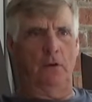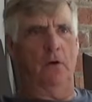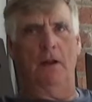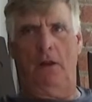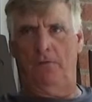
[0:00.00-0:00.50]
you know
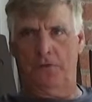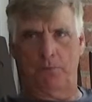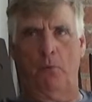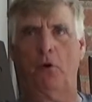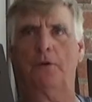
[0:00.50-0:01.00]
I loved
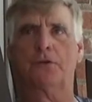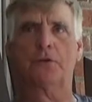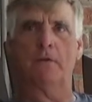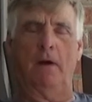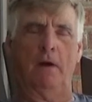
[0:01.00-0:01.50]
sports.
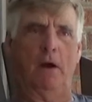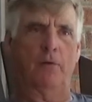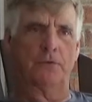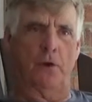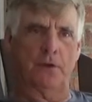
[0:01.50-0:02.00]
Uh, I
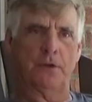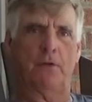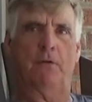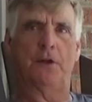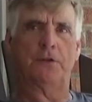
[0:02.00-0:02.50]
was always
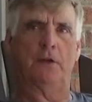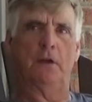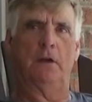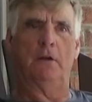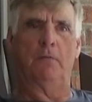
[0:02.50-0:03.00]
interested,
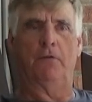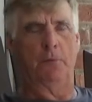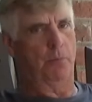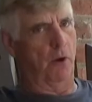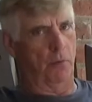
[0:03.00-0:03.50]
and in
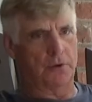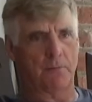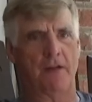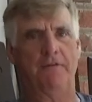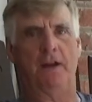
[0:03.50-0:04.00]
football was
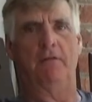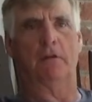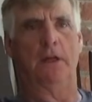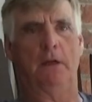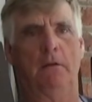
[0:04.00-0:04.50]
my
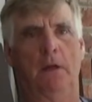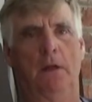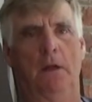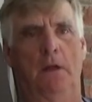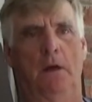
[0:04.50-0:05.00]
favorite
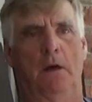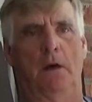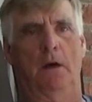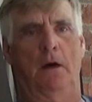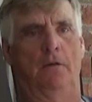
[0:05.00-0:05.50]
mm-hmm.
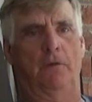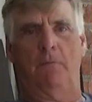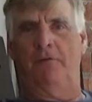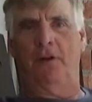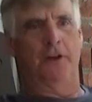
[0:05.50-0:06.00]
uh, from a
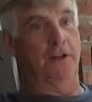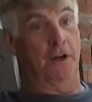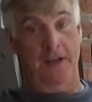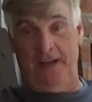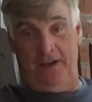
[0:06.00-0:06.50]
very
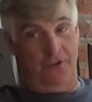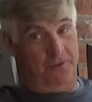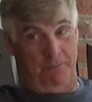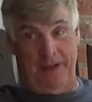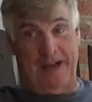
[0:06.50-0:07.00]
young age.
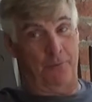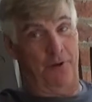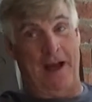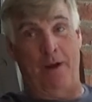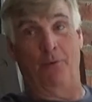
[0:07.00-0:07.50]
Back when
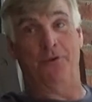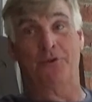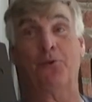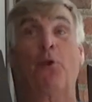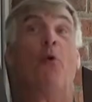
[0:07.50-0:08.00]
I was
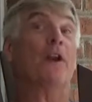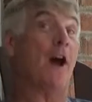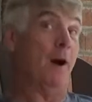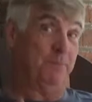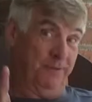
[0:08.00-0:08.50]
growing
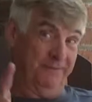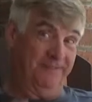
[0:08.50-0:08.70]
up